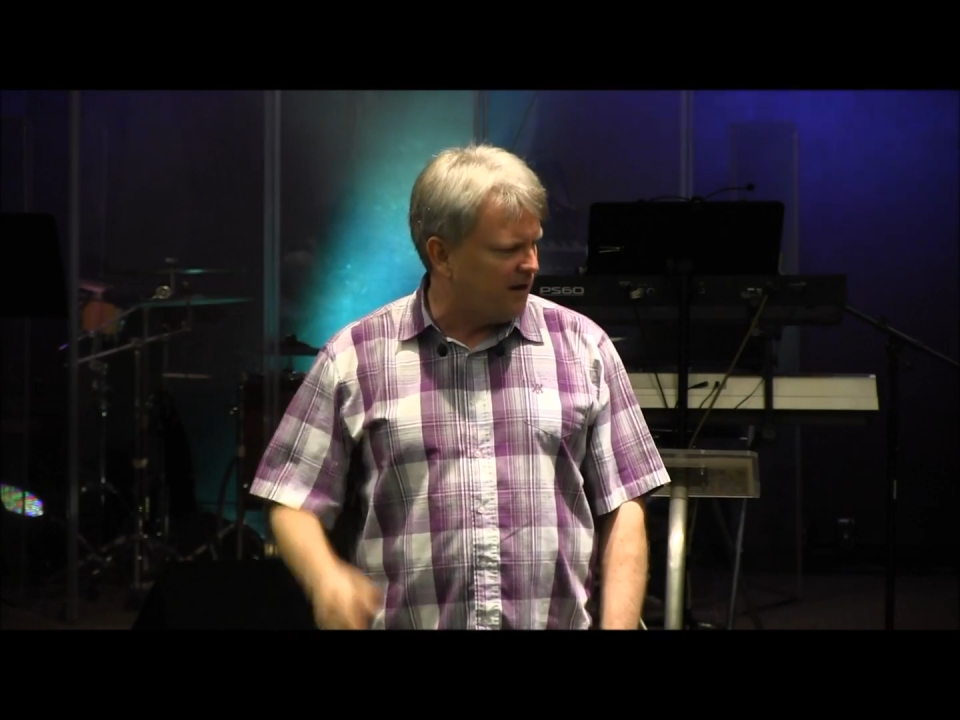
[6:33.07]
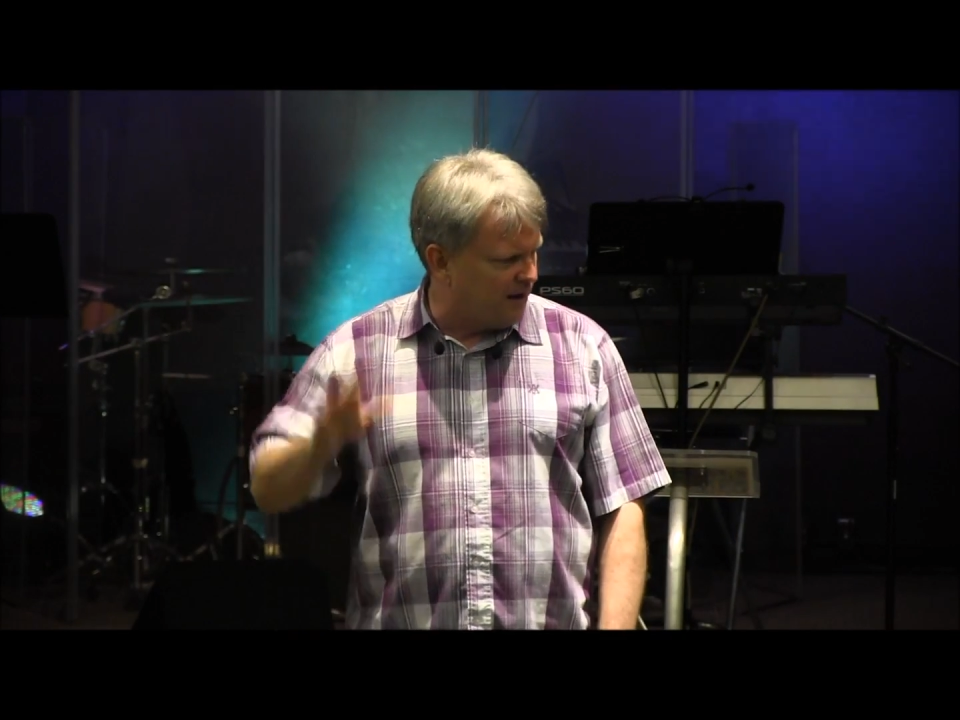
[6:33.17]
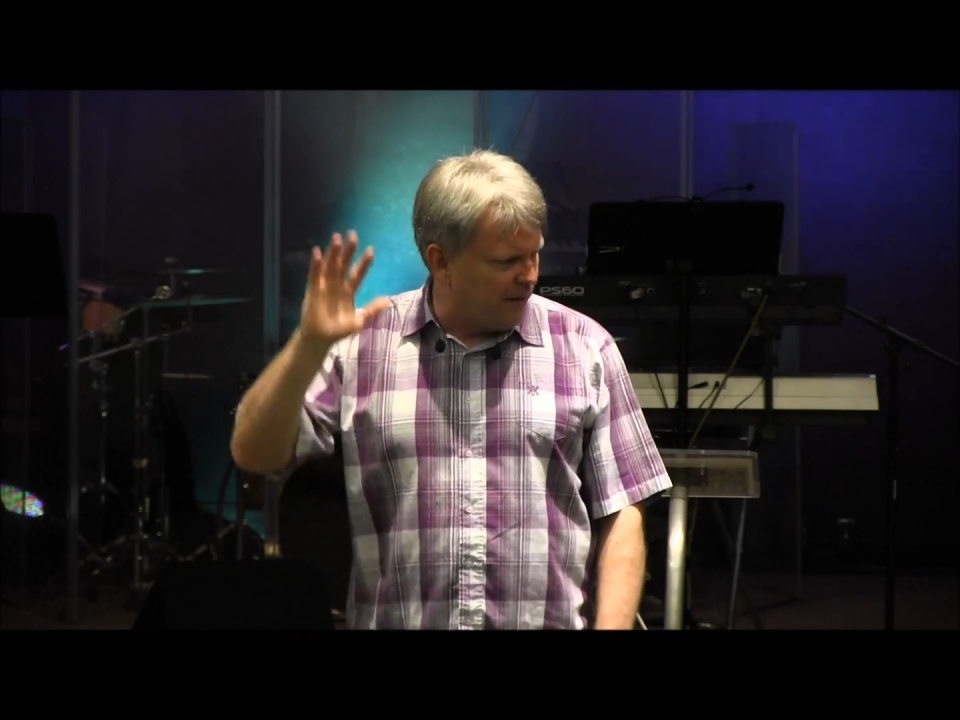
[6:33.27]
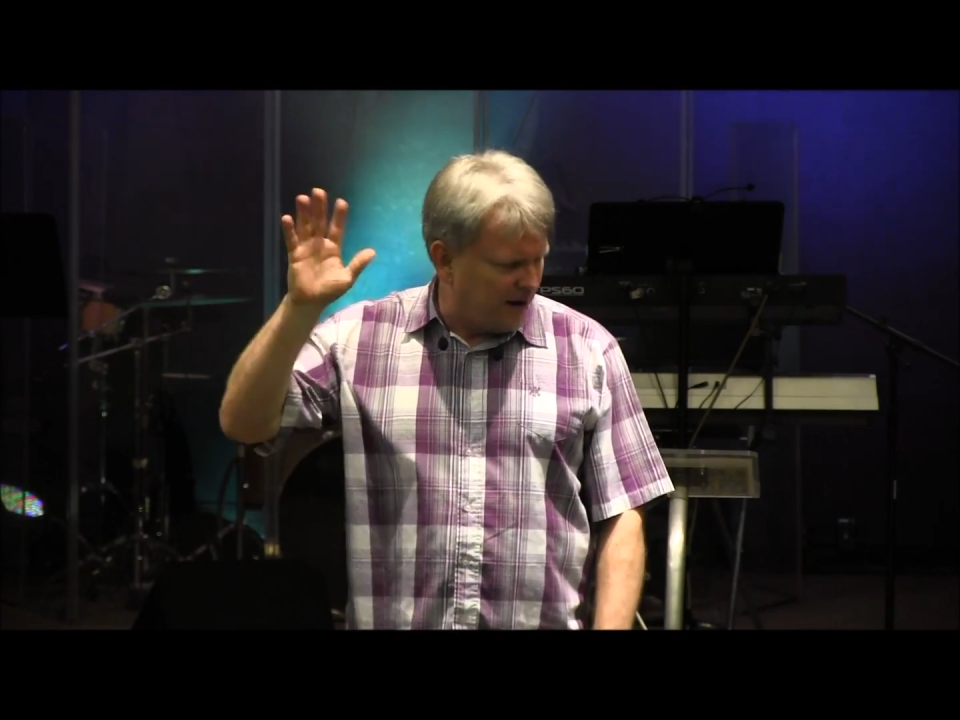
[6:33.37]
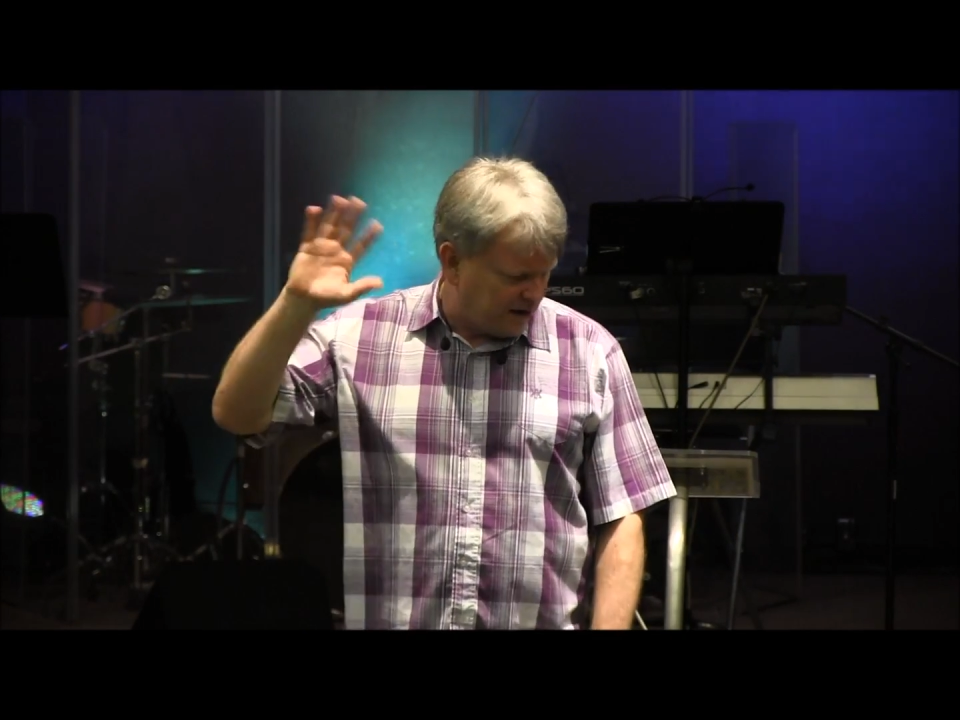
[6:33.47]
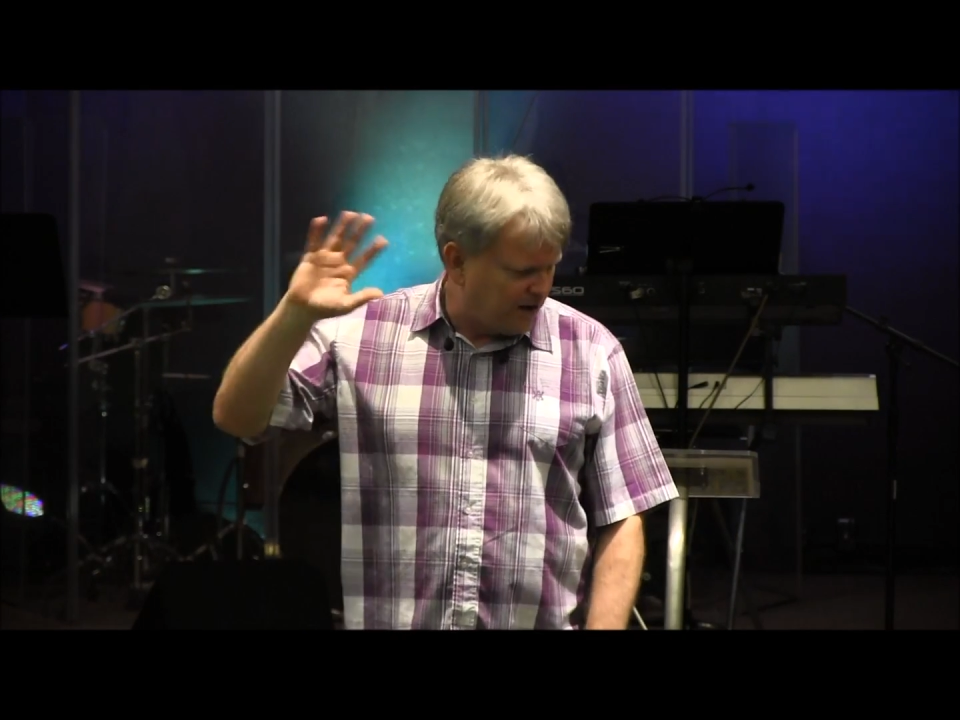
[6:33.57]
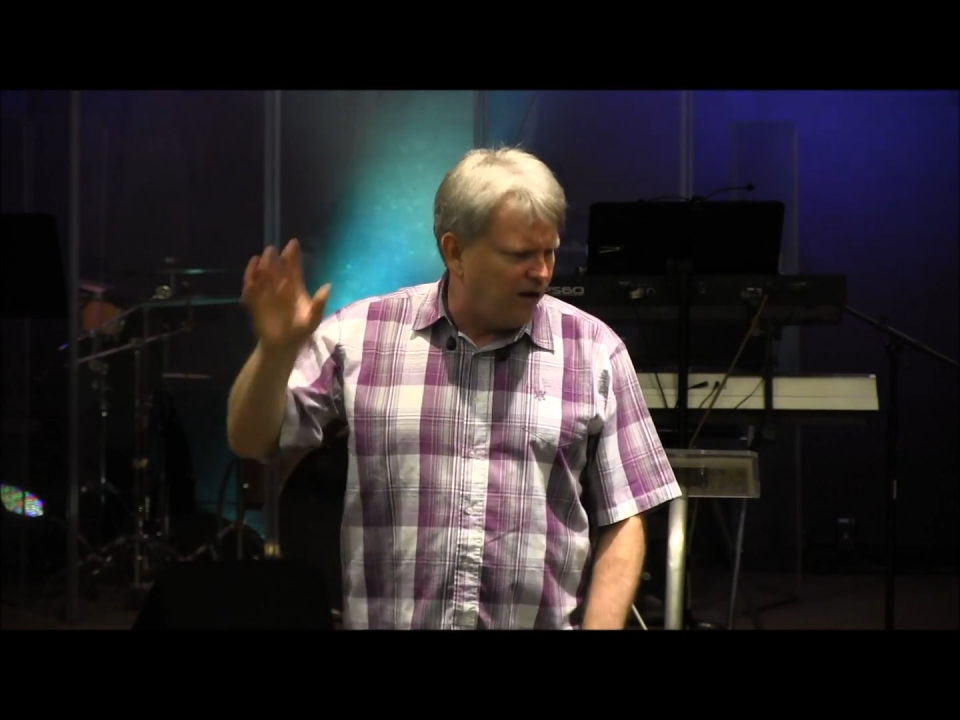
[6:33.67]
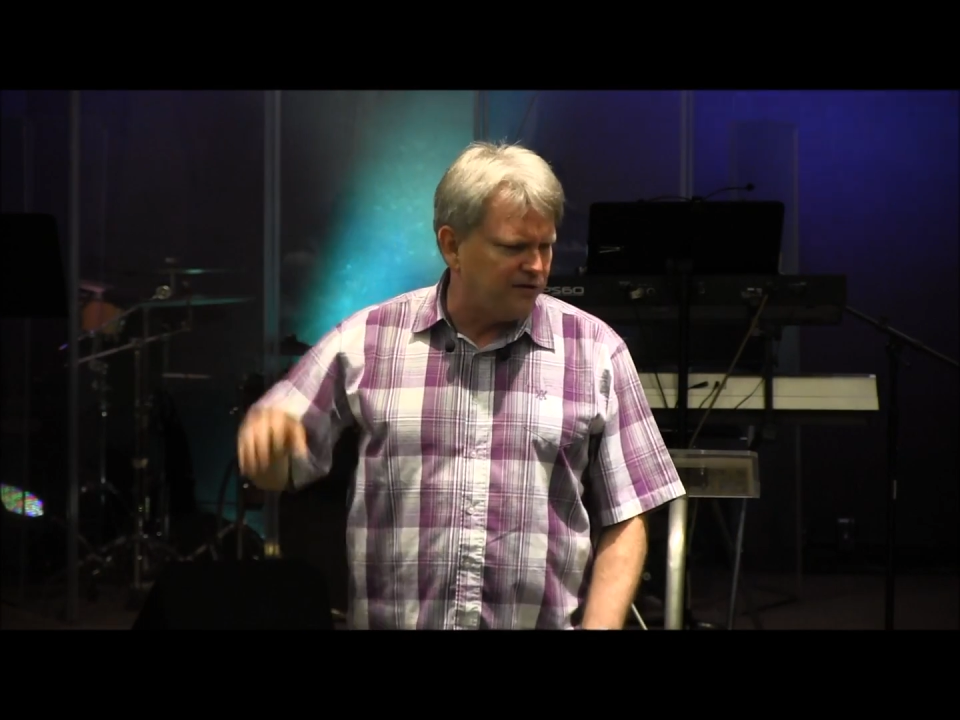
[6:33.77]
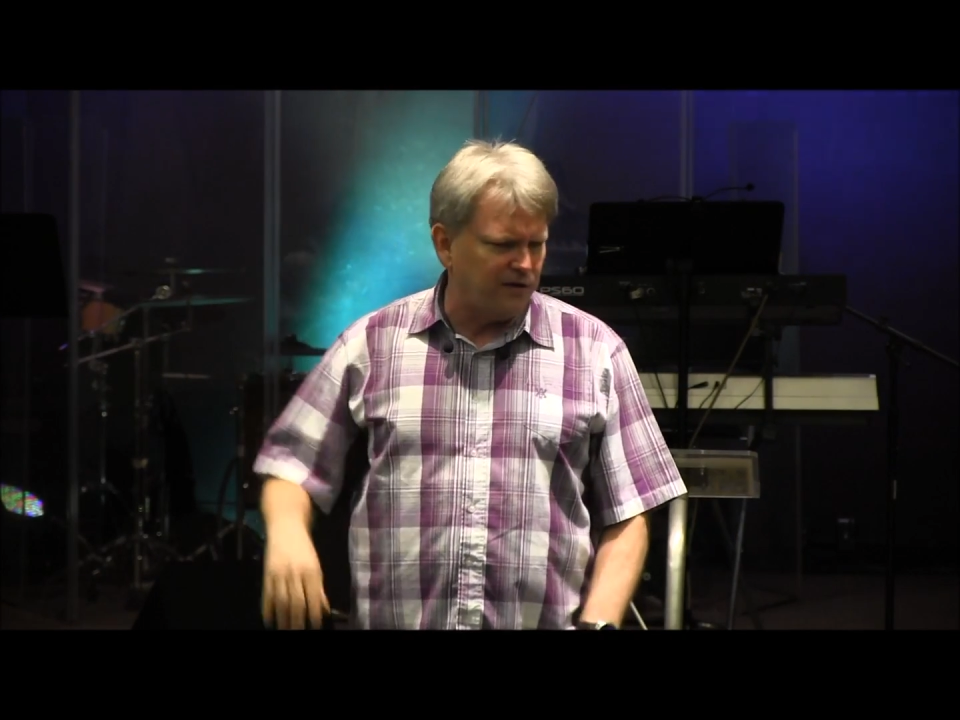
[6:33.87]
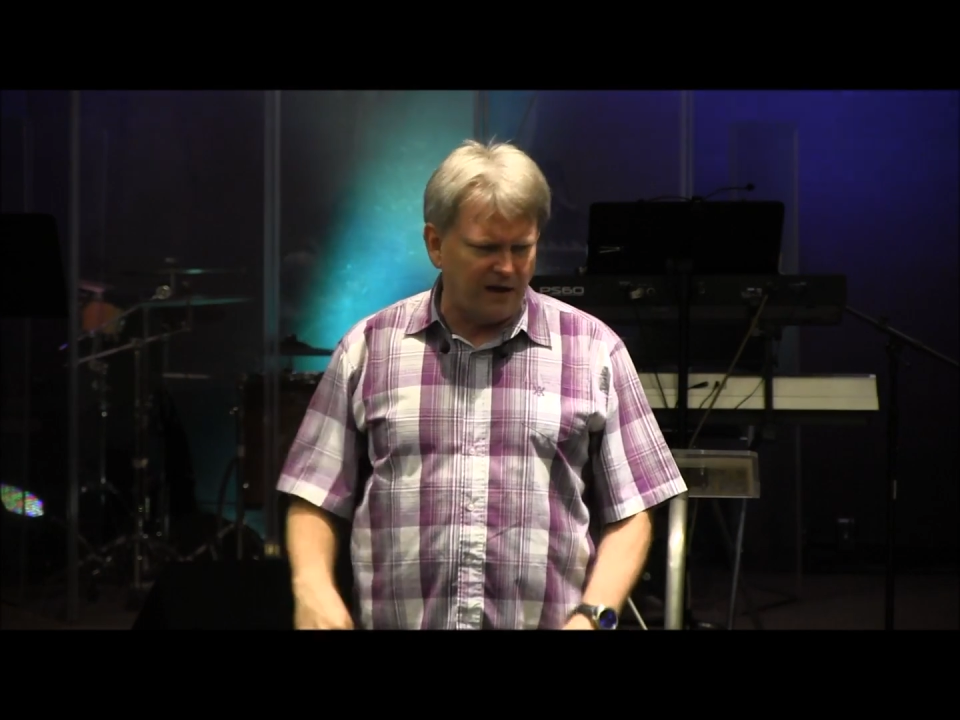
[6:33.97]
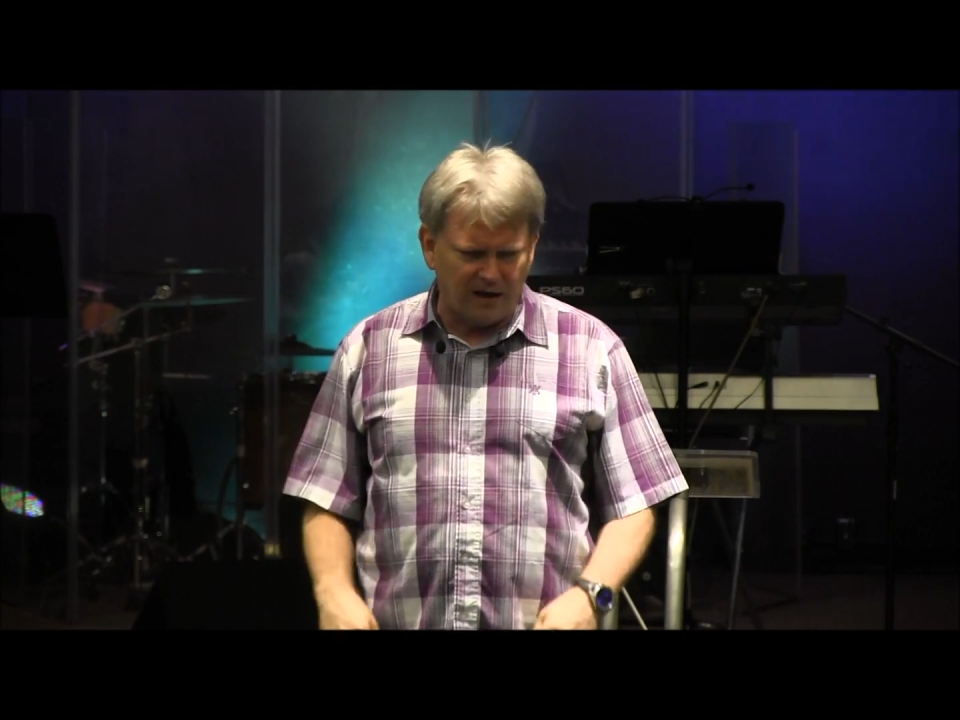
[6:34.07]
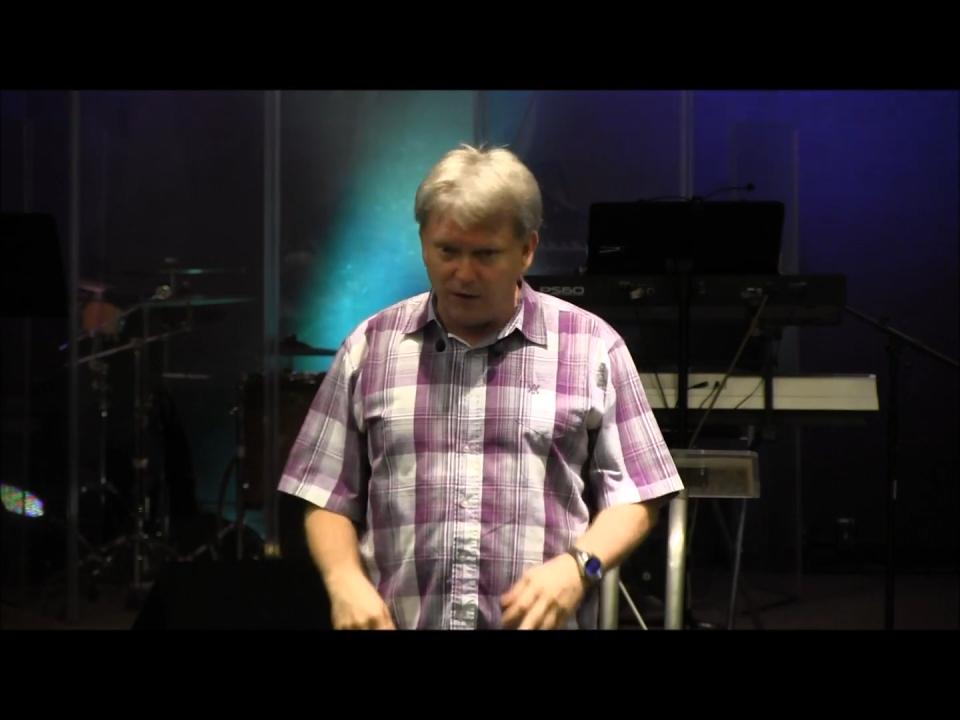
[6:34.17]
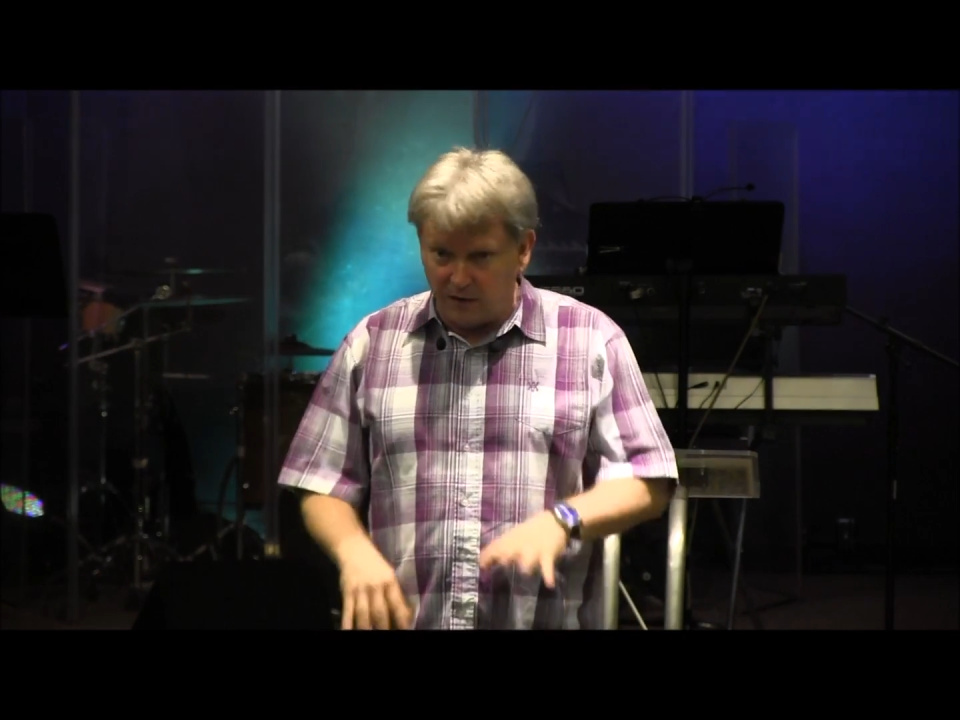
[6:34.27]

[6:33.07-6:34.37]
In American culture now,